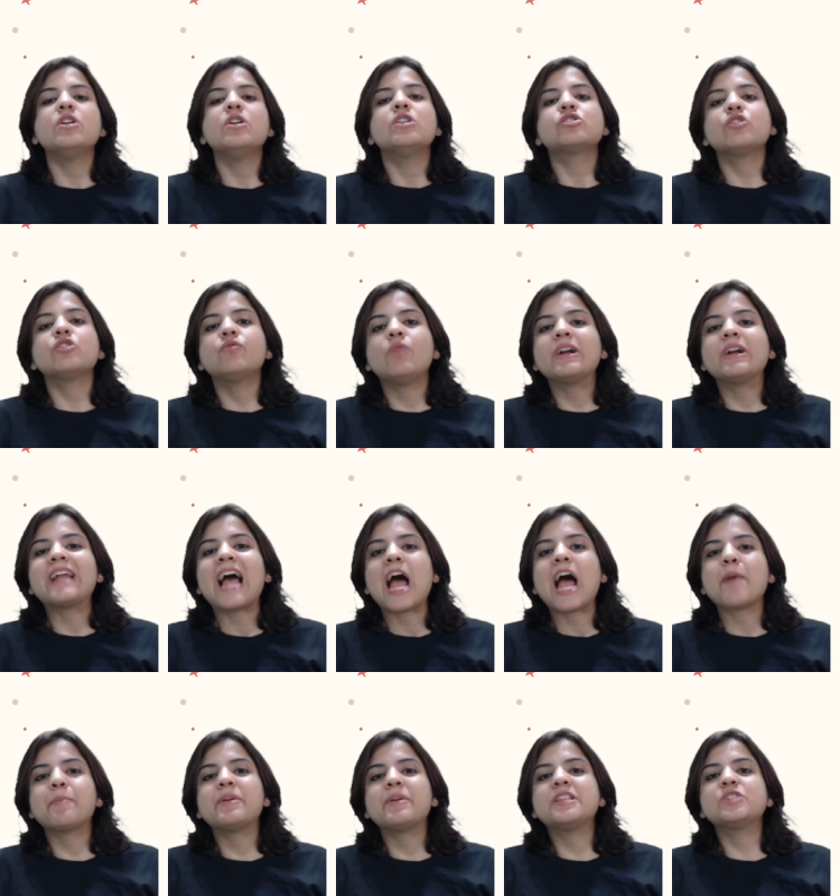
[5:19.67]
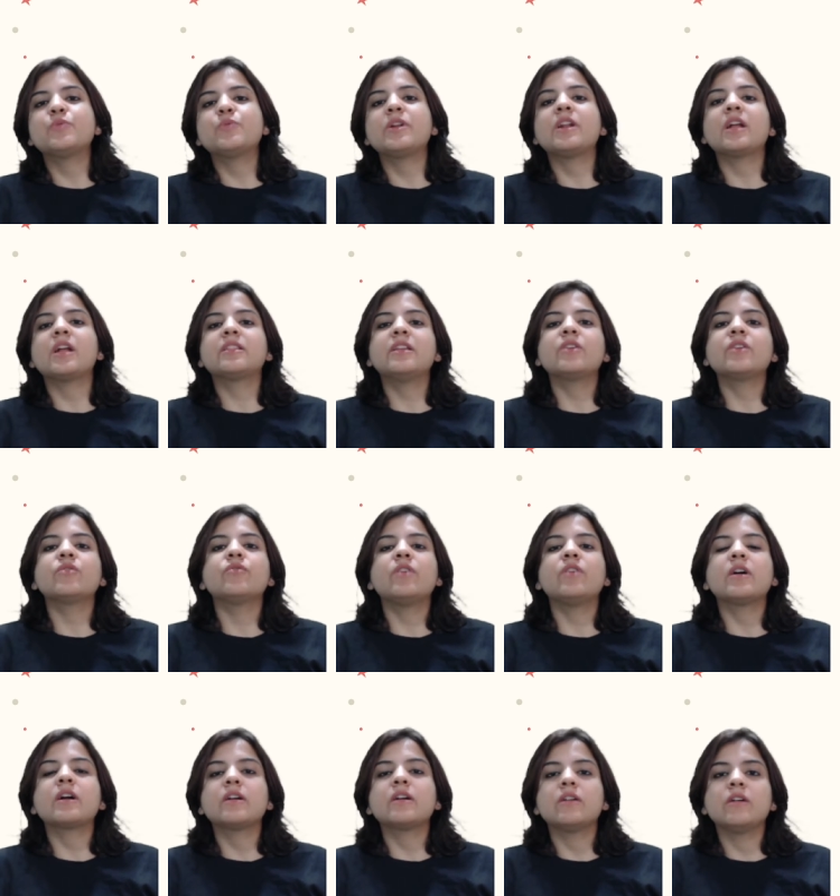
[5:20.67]
So what happens when nothing
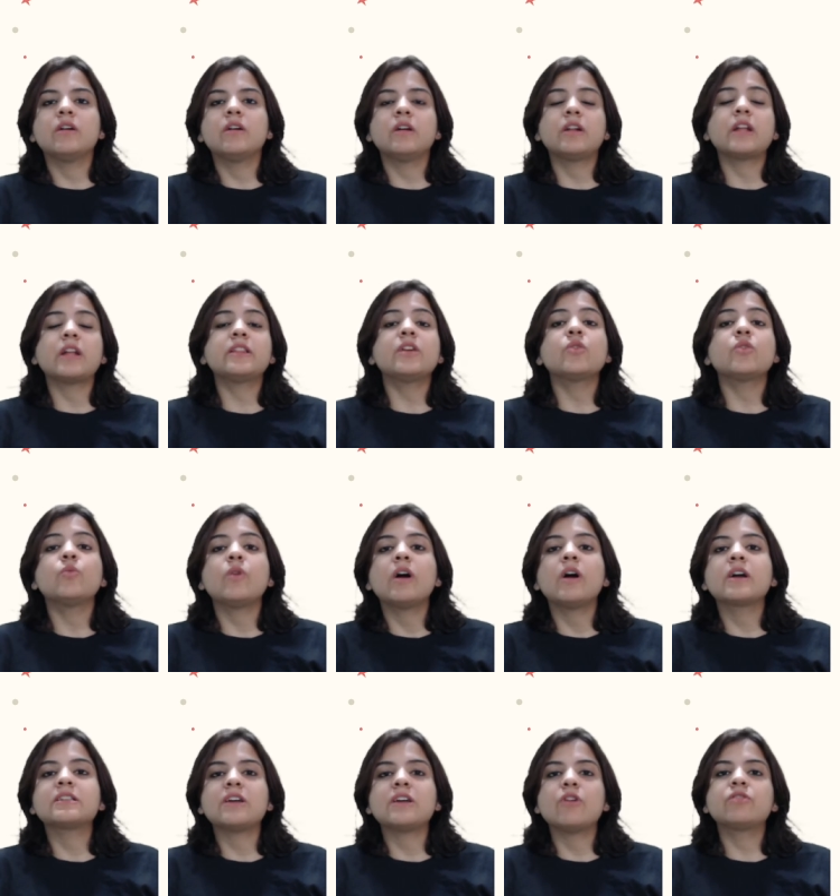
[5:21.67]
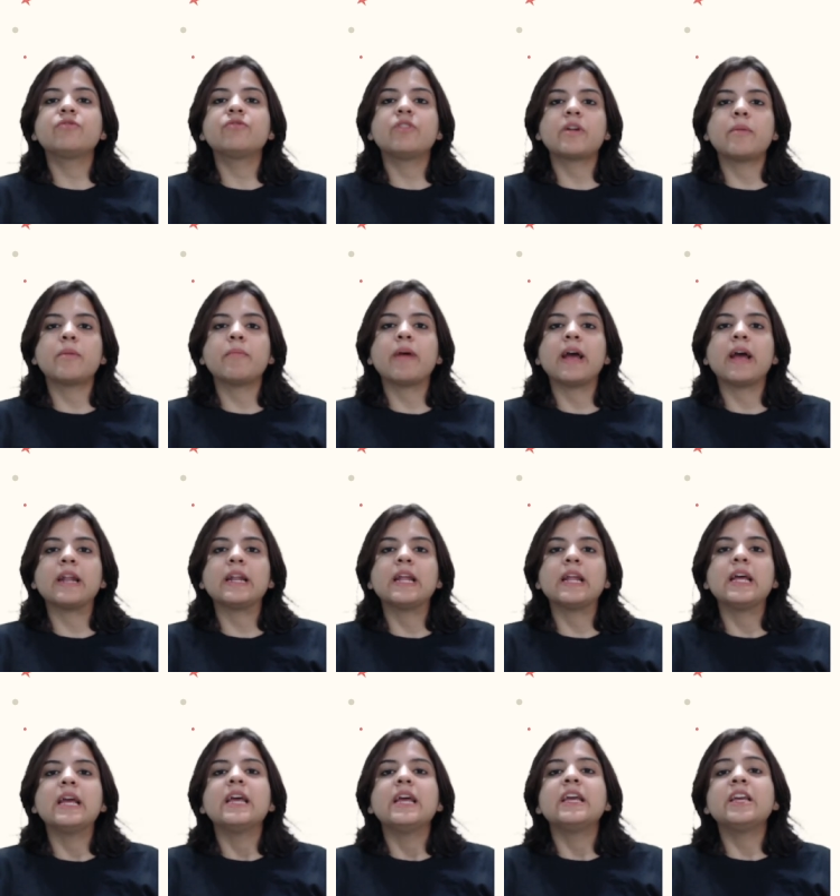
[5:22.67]
work uh, nothing works out for a man?
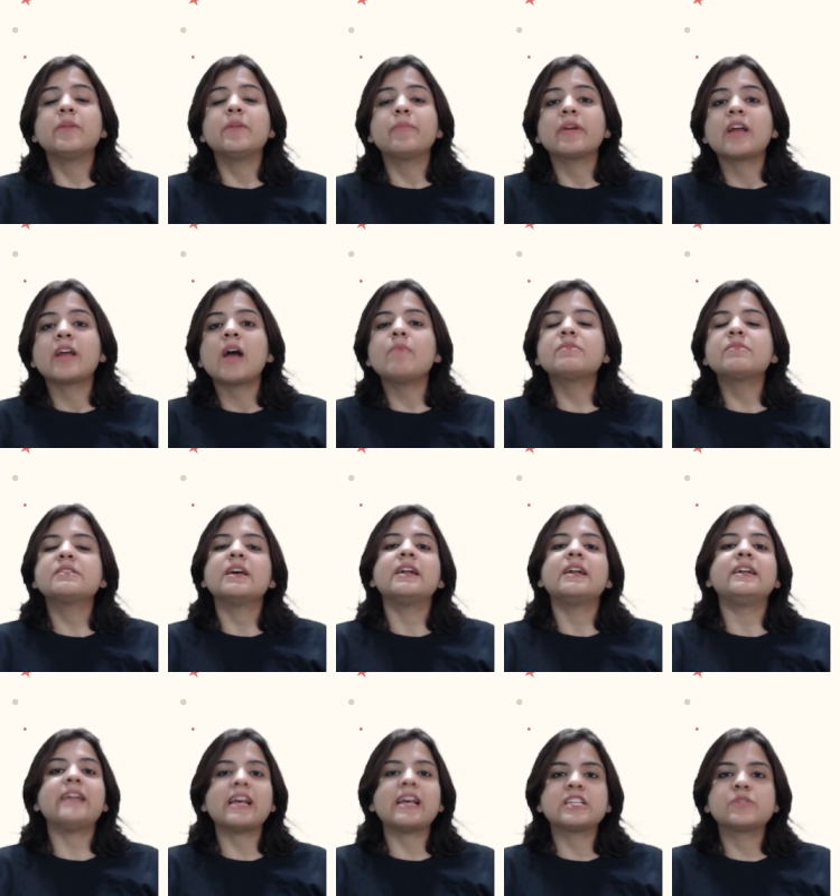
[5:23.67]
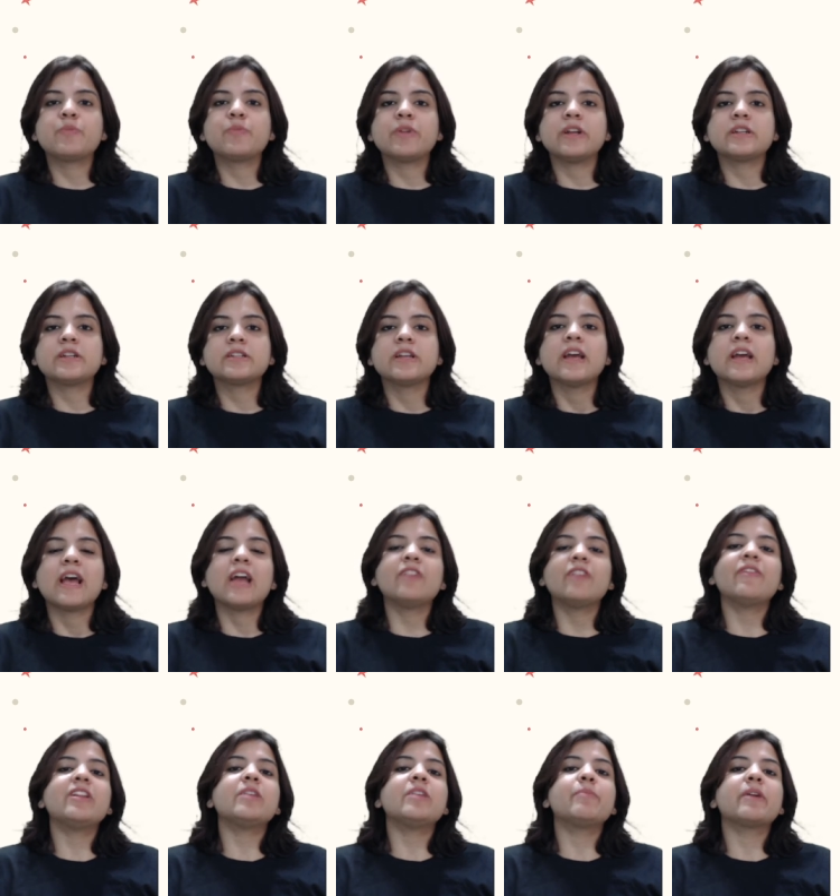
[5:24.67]
He becomes desperate, and
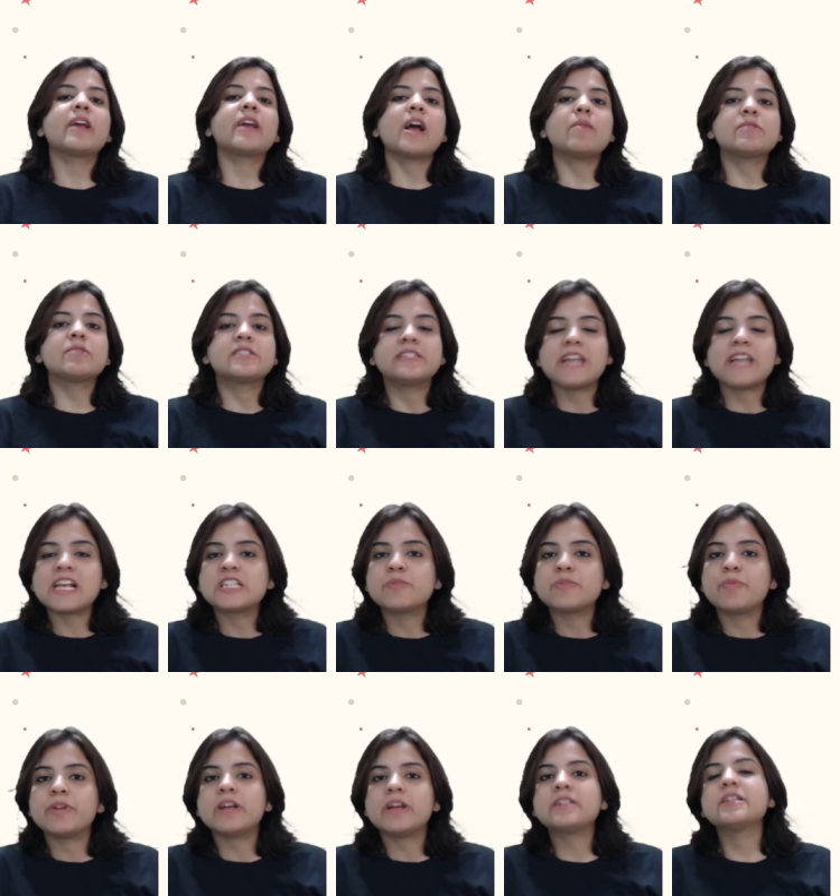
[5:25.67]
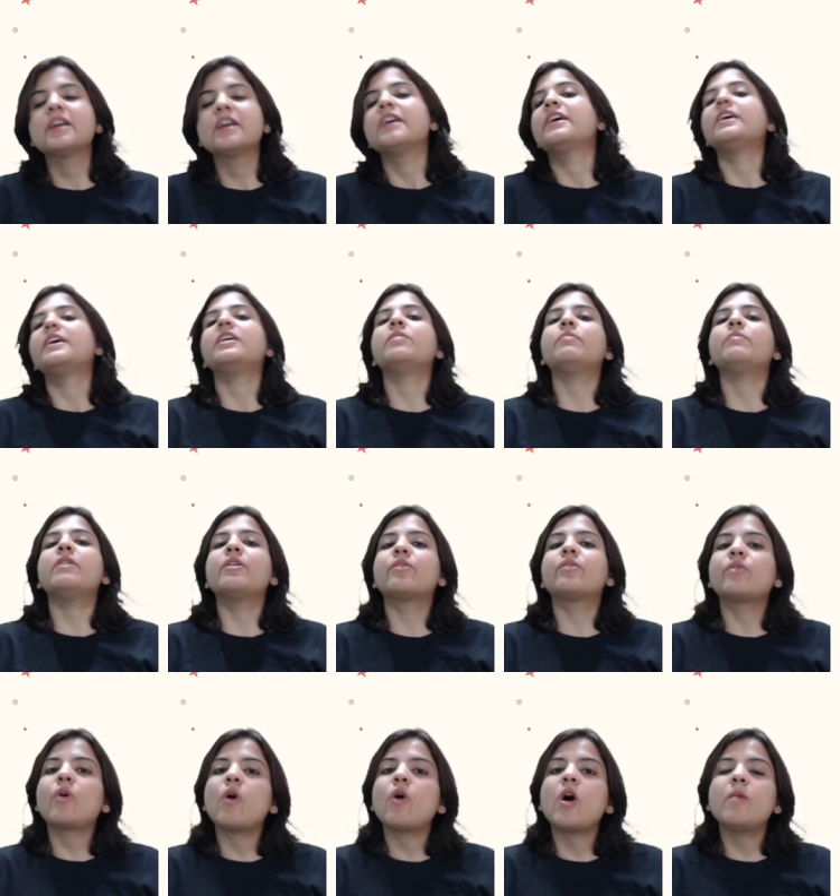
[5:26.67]
when he becomes desperate, he may
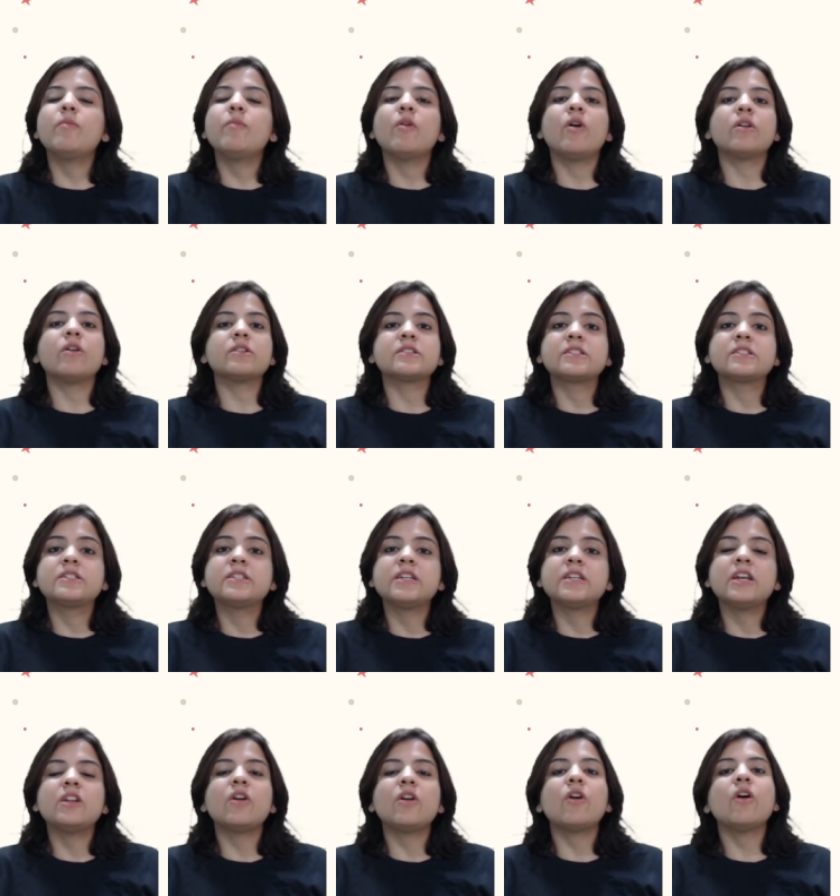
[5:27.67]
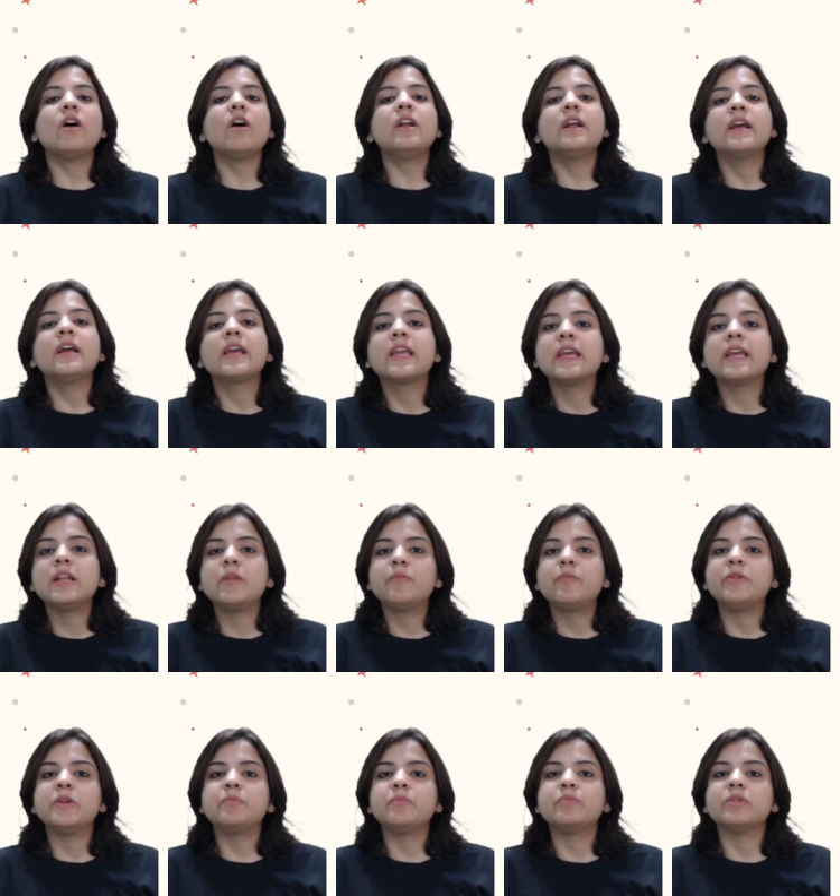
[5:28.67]
rob or steal or kill
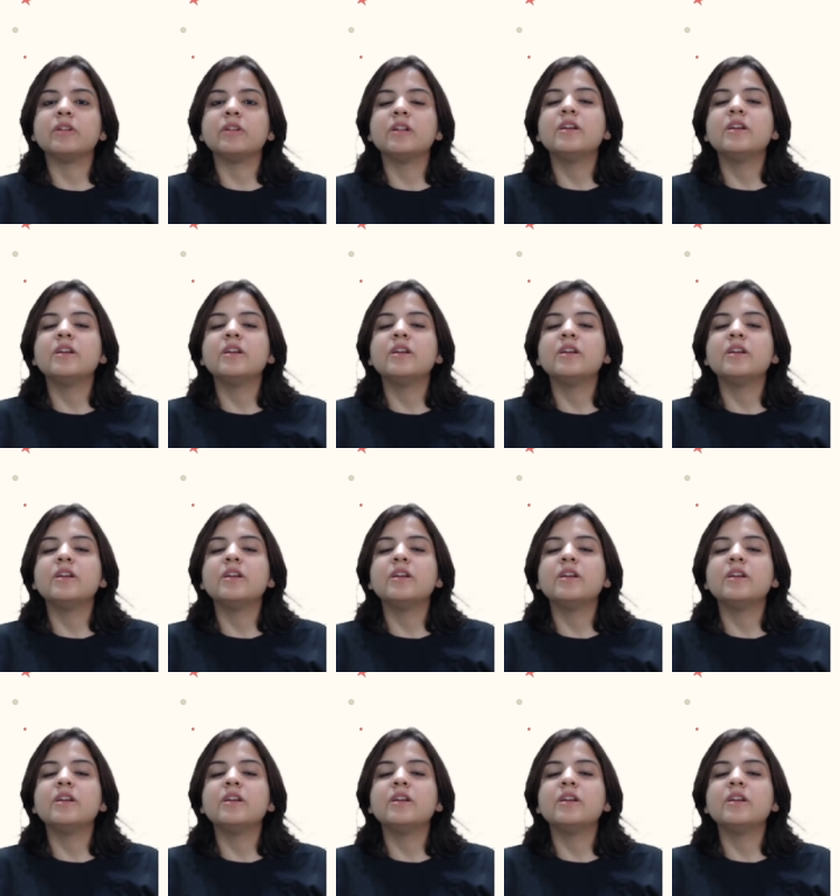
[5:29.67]
people.